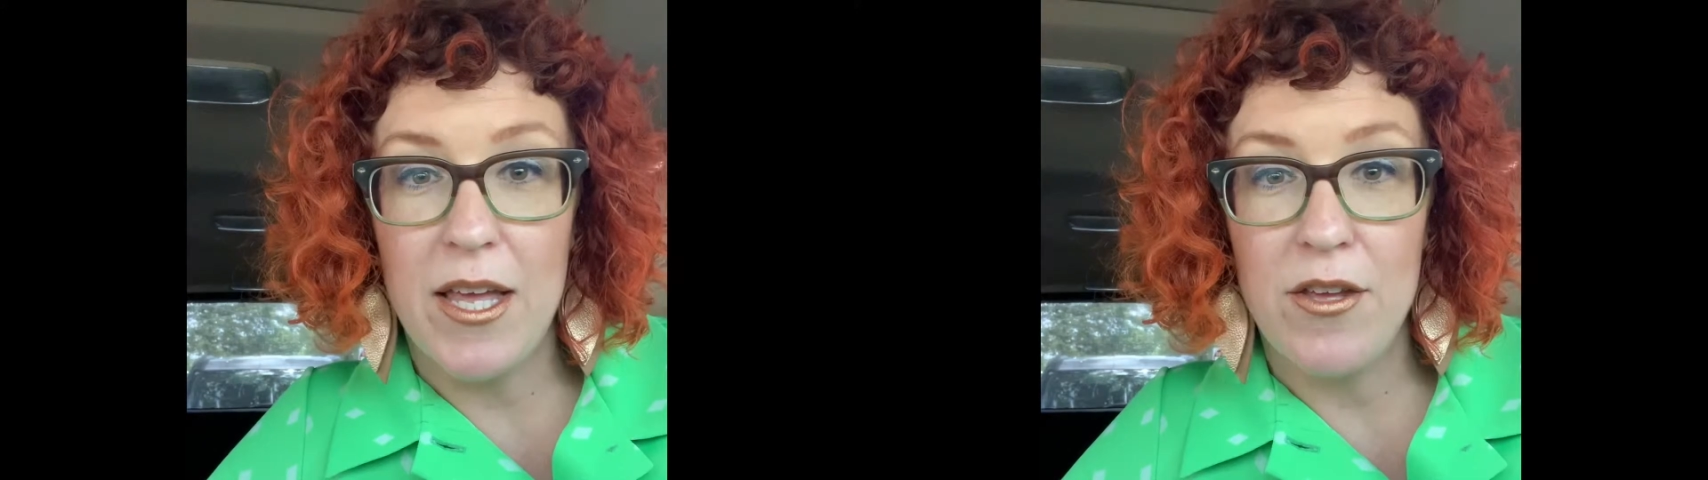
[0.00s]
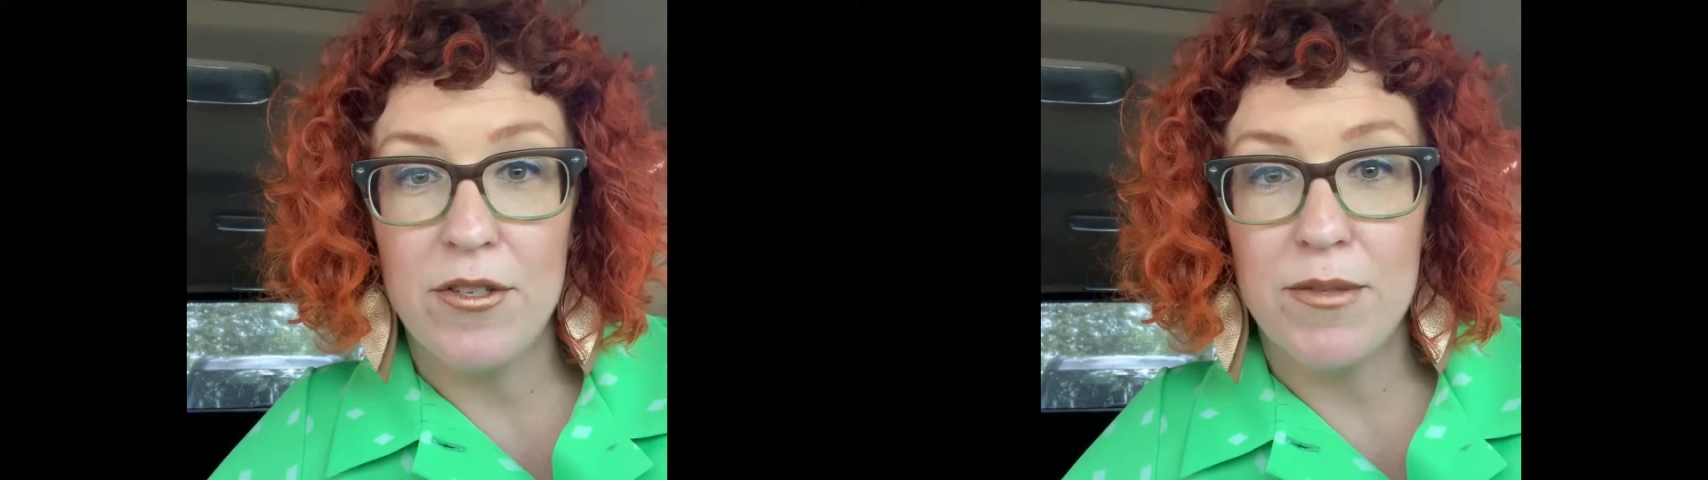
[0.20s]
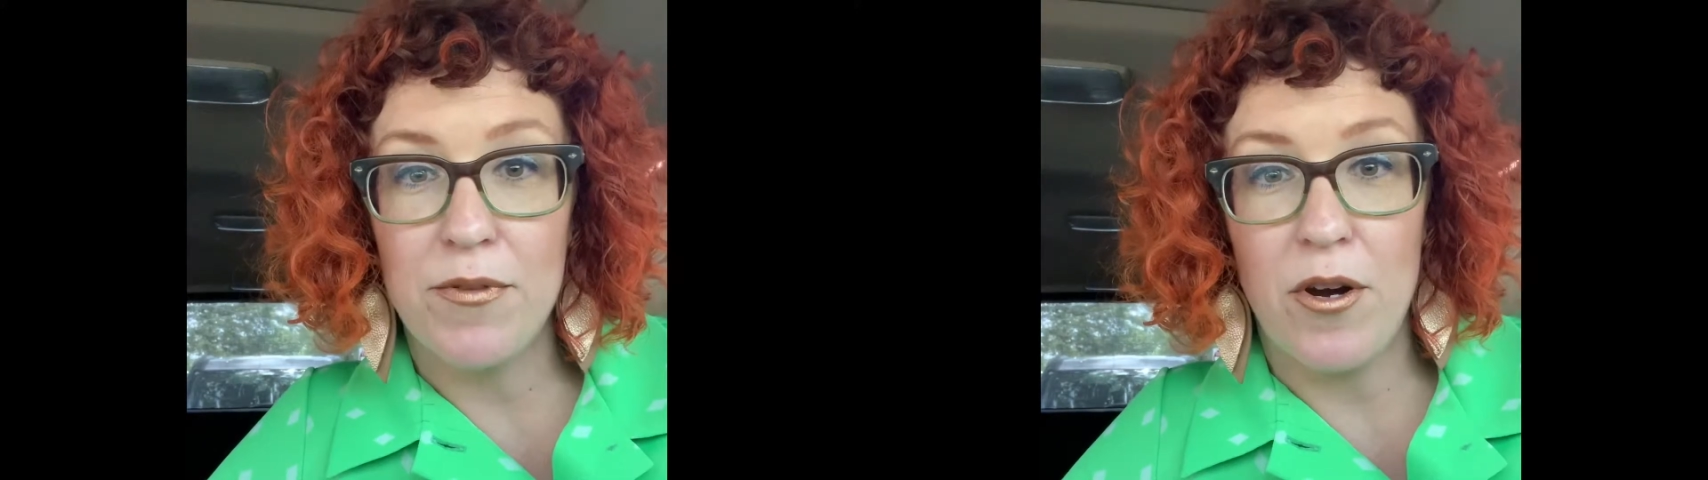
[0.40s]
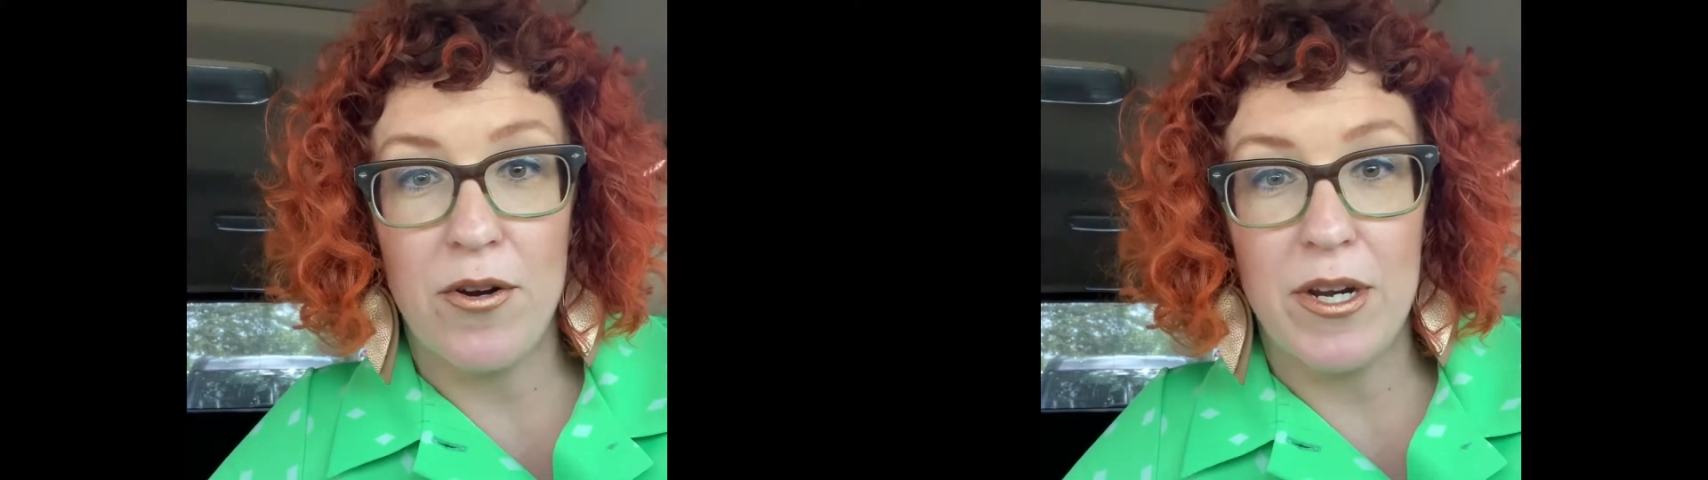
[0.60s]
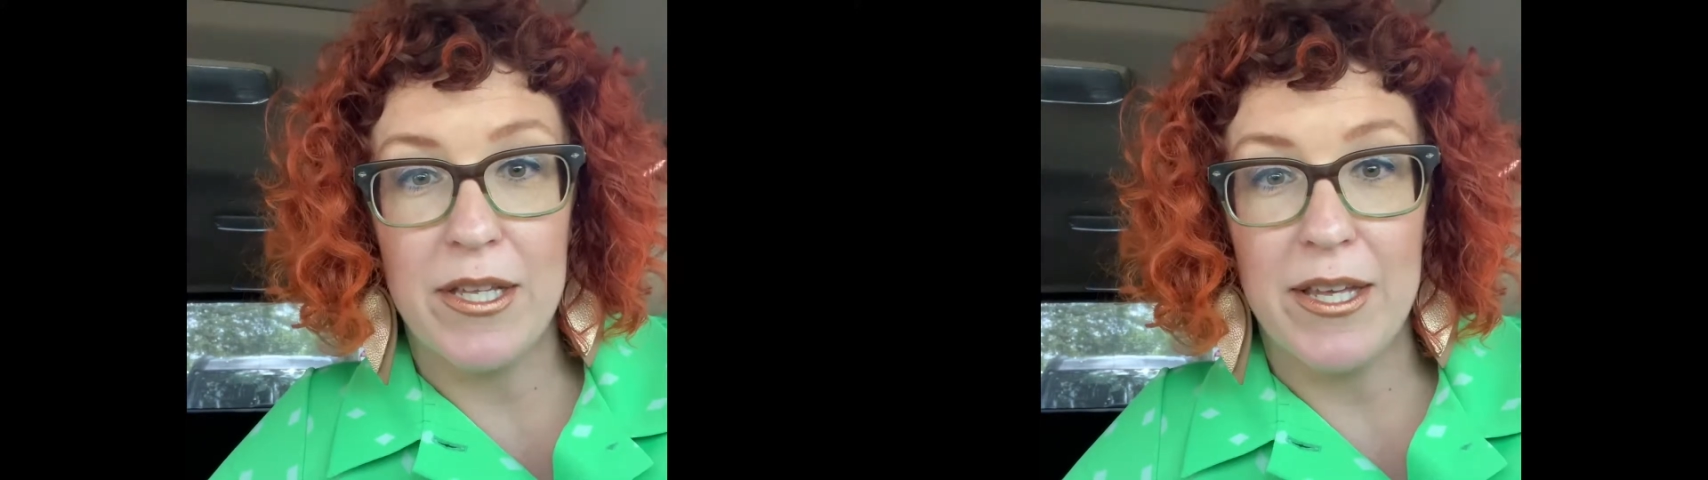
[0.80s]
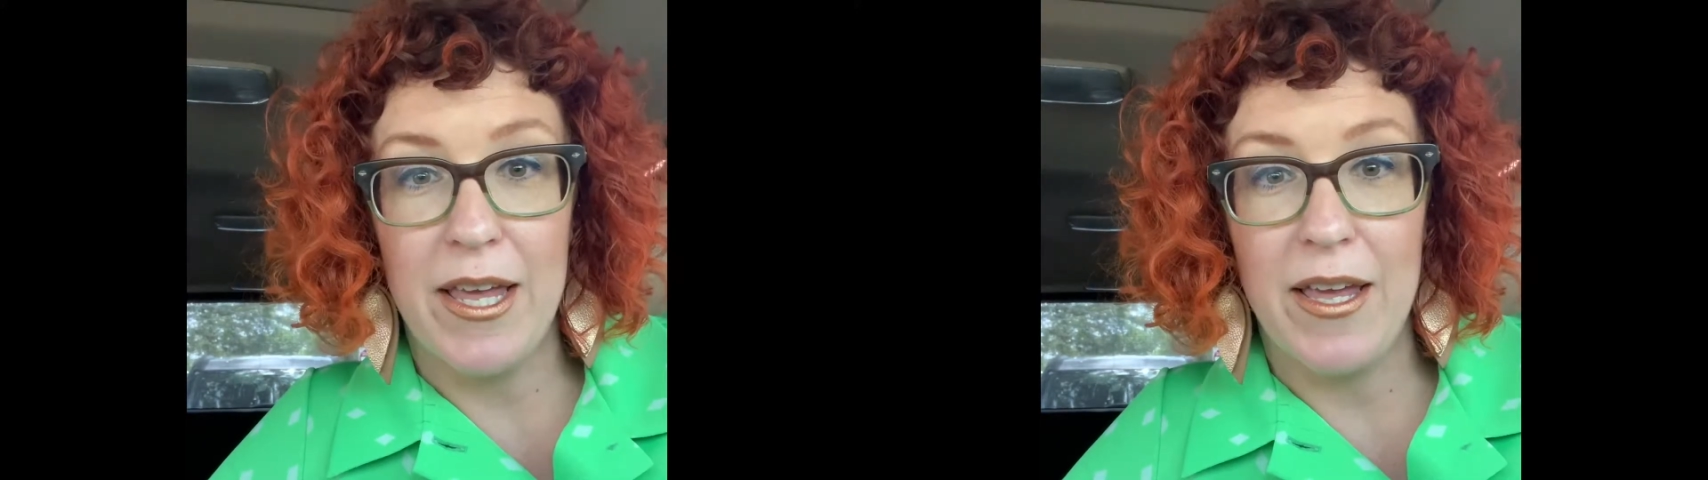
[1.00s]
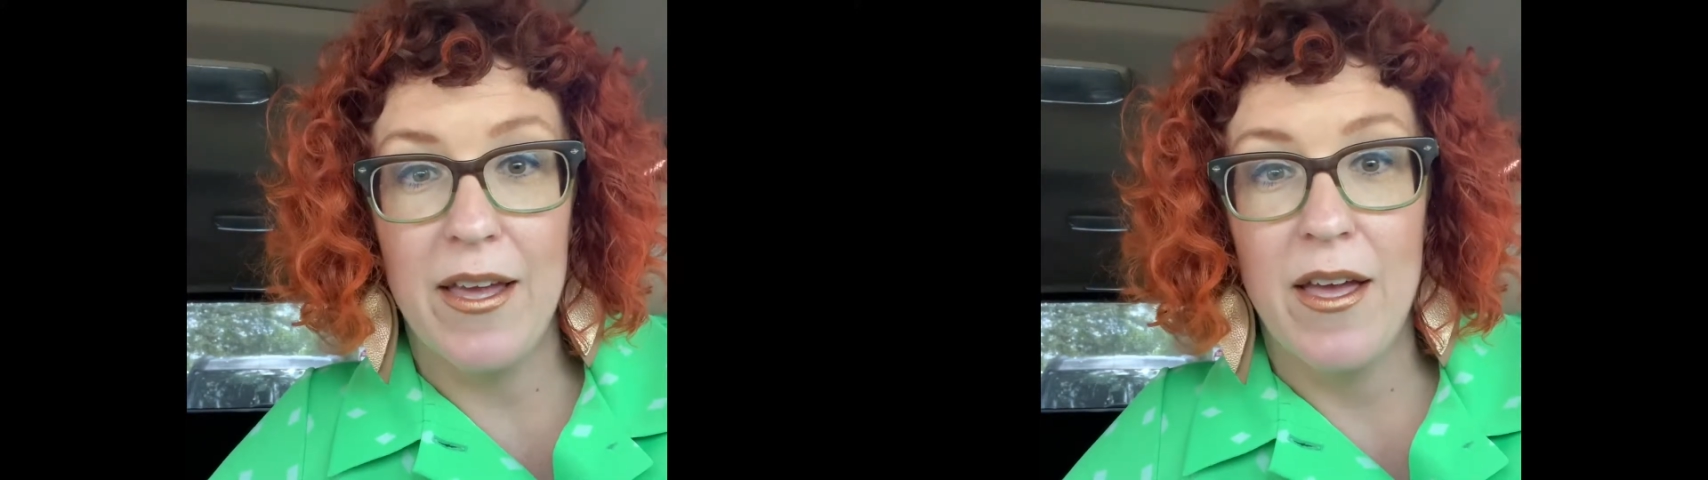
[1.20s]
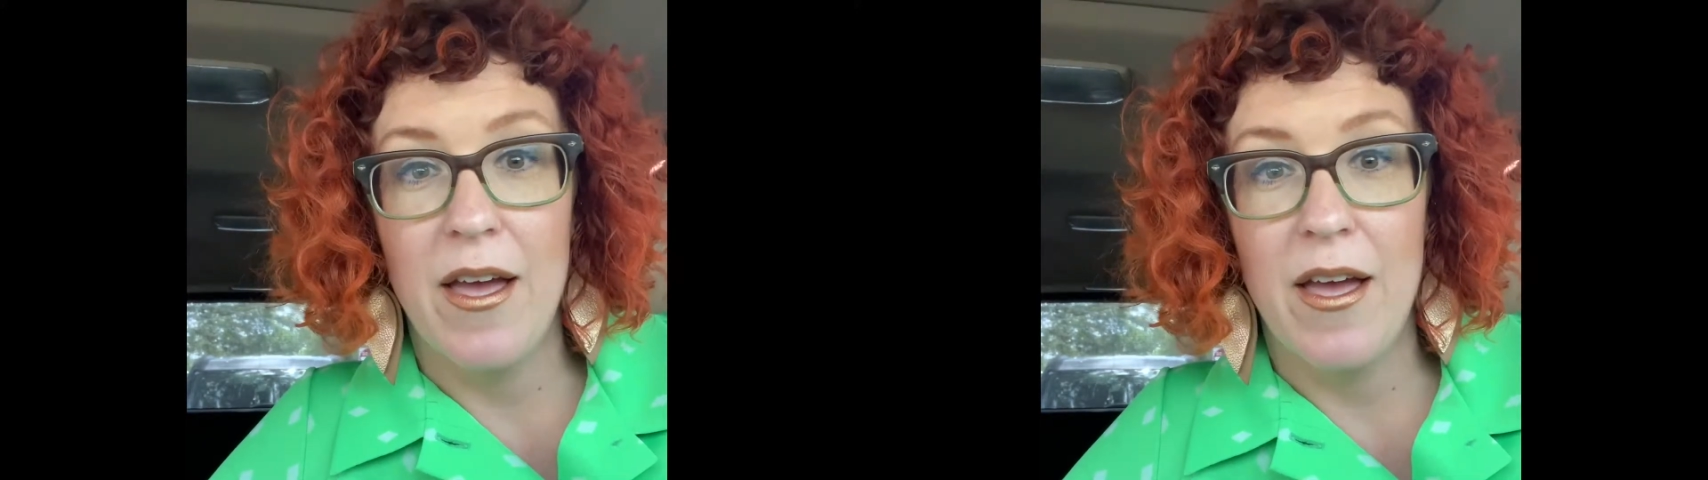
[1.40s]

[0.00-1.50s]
use currently